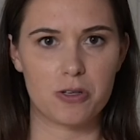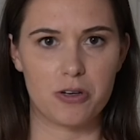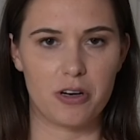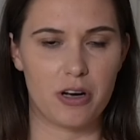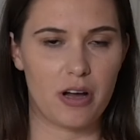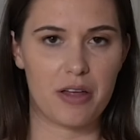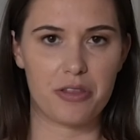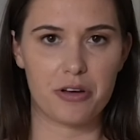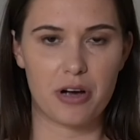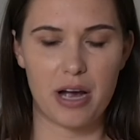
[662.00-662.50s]
or
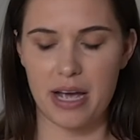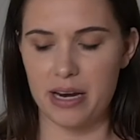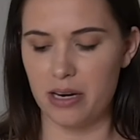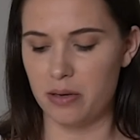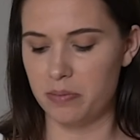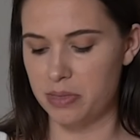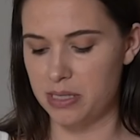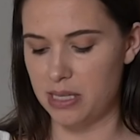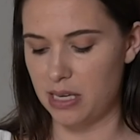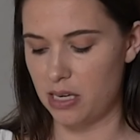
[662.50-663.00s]
other
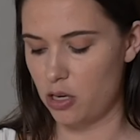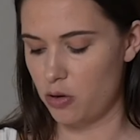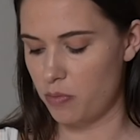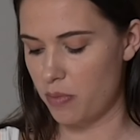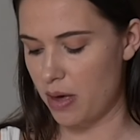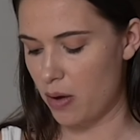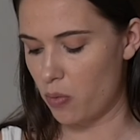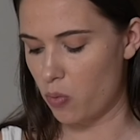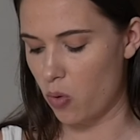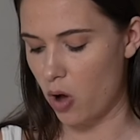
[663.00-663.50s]
items that you
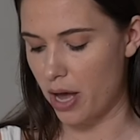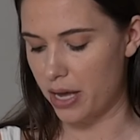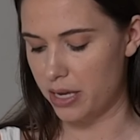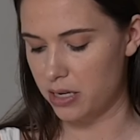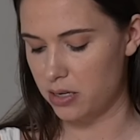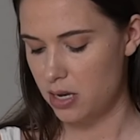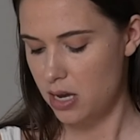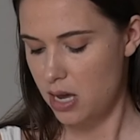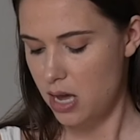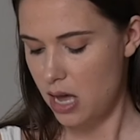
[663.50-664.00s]
may
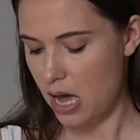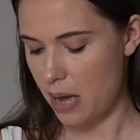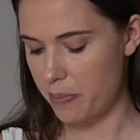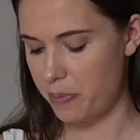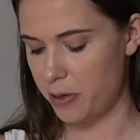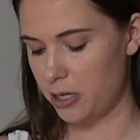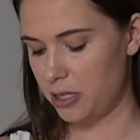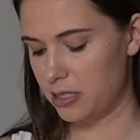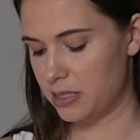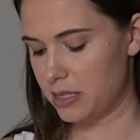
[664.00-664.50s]
want. I
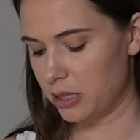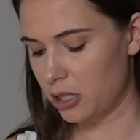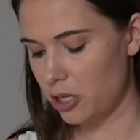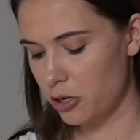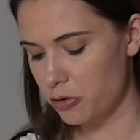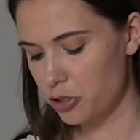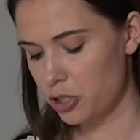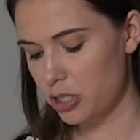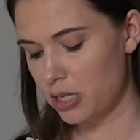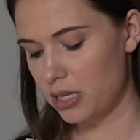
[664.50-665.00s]
put his
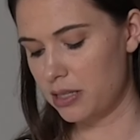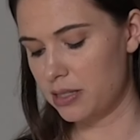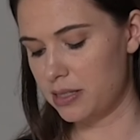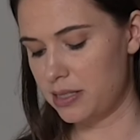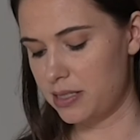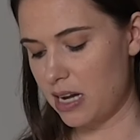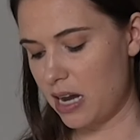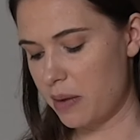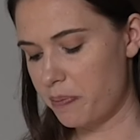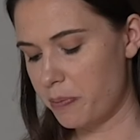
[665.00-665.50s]

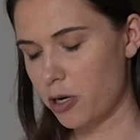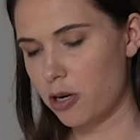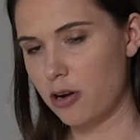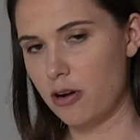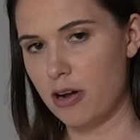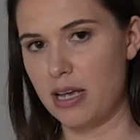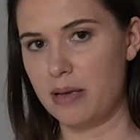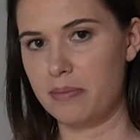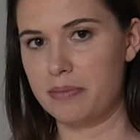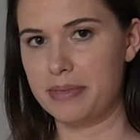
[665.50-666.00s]
lotions, diaper
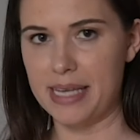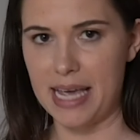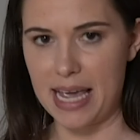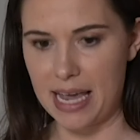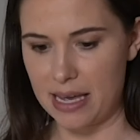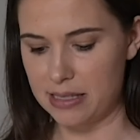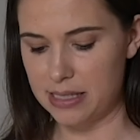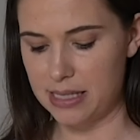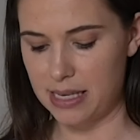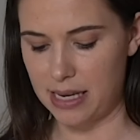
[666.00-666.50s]
creams,
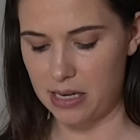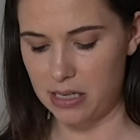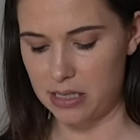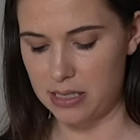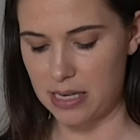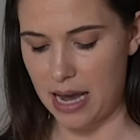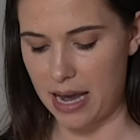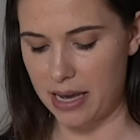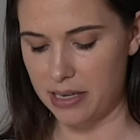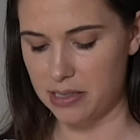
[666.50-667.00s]
hand
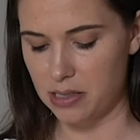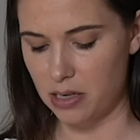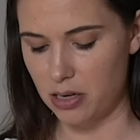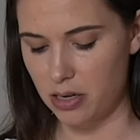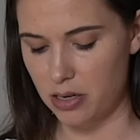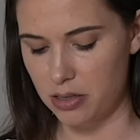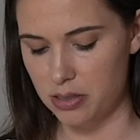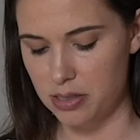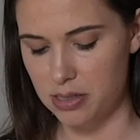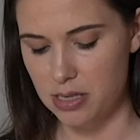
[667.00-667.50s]

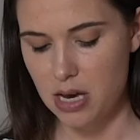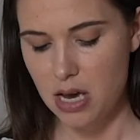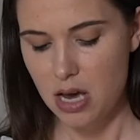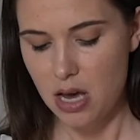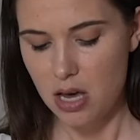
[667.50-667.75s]
sanitizers.